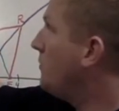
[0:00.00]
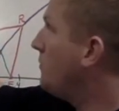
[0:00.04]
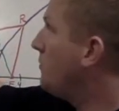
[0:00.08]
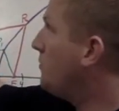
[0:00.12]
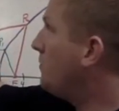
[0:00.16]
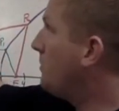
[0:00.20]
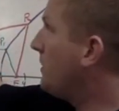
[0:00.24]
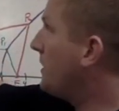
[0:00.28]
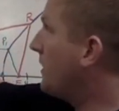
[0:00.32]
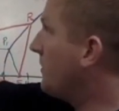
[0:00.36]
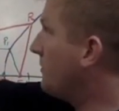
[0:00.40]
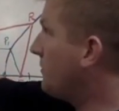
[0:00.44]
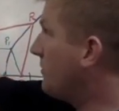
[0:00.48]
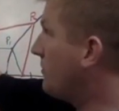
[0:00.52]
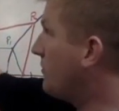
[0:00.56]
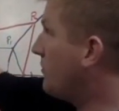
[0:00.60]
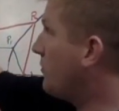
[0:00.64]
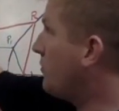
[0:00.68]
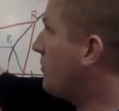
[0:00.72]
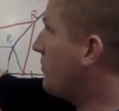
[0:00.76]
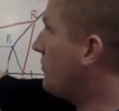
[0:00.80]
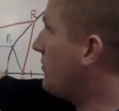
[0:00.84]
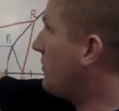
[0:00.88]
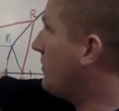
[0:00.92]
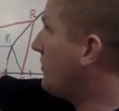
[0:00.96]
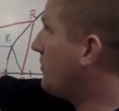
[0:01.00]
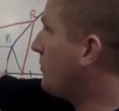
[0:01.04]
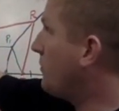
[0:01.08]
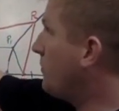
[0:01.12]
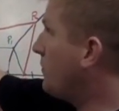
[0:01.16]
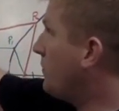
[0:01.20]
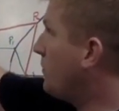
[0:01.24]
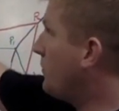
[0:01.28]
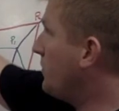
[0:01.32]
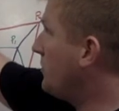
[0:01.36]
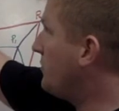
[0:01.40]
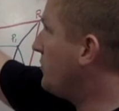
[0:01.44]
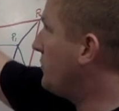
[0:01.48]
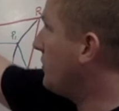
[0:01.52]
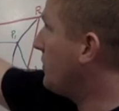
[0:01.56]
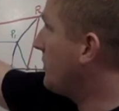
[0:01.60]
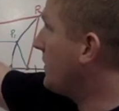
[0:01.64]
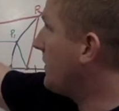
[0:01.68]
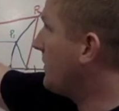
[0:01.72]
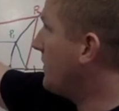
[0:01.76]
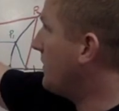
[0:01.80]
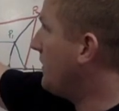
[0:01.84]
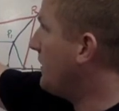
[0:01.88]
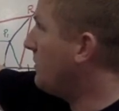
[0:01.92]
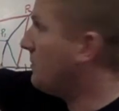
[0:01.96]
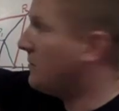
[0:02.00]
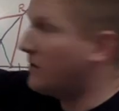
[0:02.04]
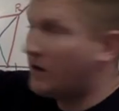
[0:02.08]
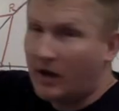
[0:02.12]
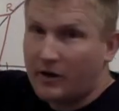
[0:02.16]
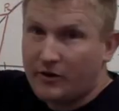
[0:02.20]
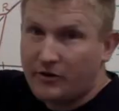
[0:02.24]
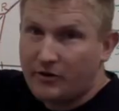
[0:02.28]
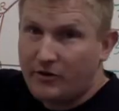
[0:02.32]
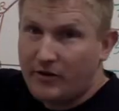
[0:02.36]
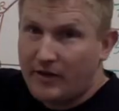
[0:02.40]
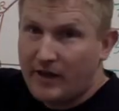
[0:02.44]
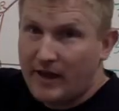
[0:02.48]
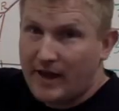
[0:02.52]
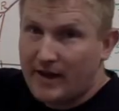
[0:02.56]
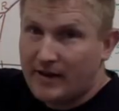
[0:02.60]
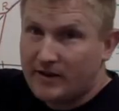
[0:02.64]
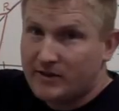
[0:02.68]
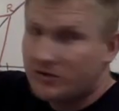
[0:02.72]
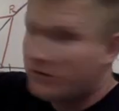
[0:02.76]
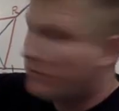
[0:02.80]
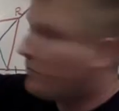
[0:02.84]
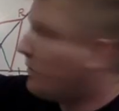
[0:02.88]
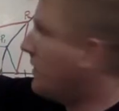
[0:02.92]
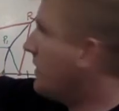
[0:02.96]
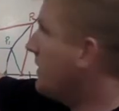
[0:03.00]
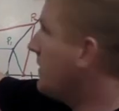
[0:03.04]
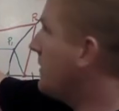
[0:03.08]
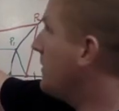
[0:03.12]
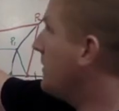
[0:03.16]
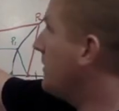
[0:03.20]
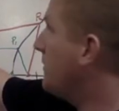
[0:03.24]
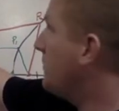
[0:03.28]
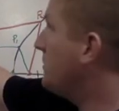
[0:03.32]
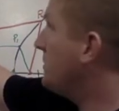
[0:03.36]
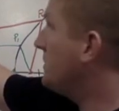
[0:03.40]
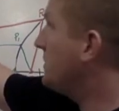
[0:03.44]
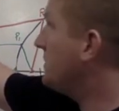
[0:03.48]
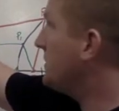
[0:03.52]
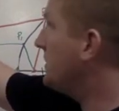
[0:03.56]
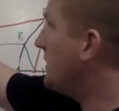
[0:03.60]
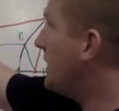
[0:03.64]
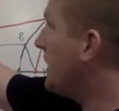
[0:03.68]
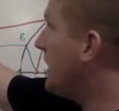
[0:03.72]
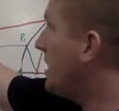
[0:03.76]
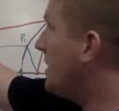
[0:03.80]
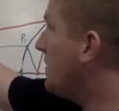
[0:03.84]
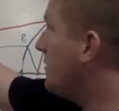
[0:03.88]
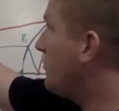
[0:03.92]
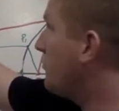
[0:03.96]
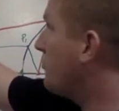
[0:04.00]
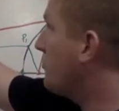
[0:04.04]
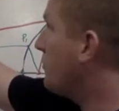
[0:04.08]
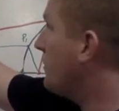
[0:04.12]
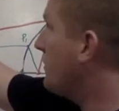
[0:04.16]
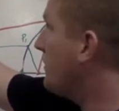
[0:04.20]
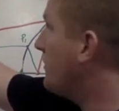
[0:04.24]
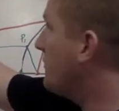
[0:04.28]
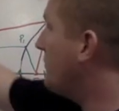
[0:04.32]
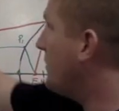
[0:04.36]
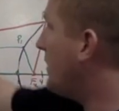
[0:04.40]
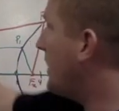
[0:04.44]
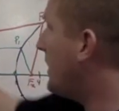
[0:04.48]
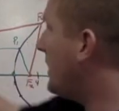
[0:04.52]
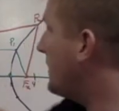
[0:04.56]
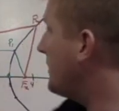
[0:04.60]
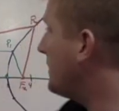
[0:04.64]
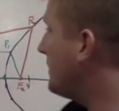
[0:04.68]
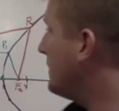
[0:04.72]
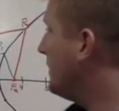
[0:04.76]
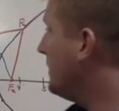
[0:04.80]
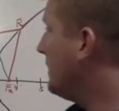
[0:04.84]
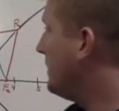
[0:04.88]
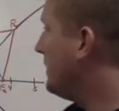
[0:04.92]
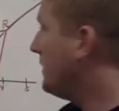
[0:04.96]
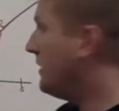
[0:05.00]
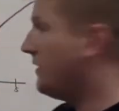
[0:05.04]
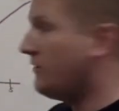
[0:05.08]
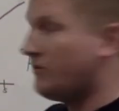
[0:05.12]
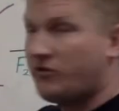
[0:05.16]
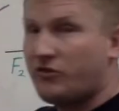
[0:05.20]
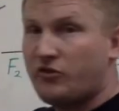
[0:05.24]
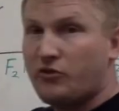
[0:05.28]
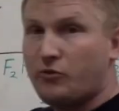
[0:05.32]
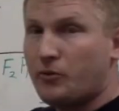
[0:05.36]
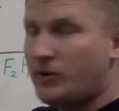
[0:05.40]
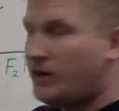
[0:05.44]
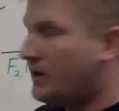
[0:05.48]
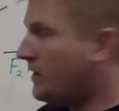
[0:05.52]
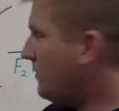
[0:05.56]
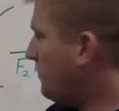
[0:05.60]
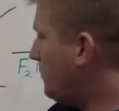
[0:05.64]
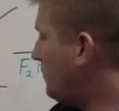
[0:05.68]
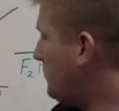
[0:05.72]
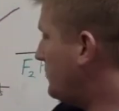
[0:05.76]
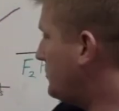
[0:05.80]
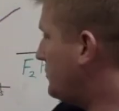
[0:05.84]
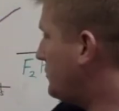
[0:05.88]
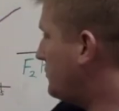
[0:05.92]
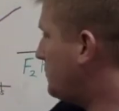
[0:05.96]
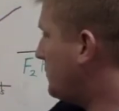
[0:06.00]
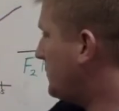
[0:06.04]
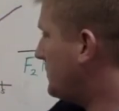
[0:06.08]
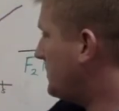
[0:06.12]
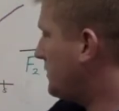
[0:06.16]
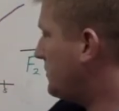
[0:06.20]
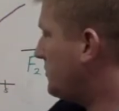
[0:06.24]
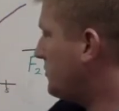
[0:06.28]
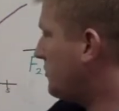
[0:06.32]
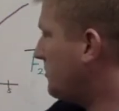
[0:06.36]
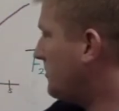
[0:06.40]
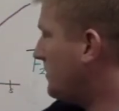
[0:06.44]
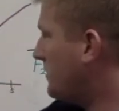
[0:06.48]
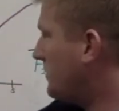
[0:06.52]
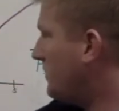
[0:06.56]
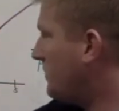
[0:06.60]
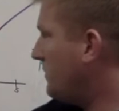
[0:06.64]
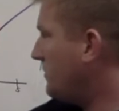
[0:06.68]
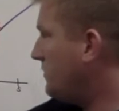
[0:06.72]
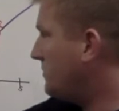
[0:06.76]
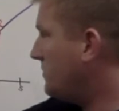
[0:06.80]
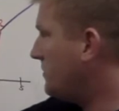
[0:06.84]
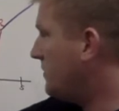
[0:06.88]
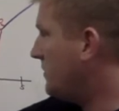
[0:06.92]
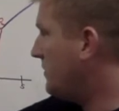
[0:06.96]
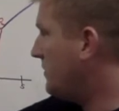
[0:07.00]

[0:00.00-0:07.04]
because this is horizontal, we should look at the number under the x squared, which is 9. The square root of 9 is 3, which is what determined the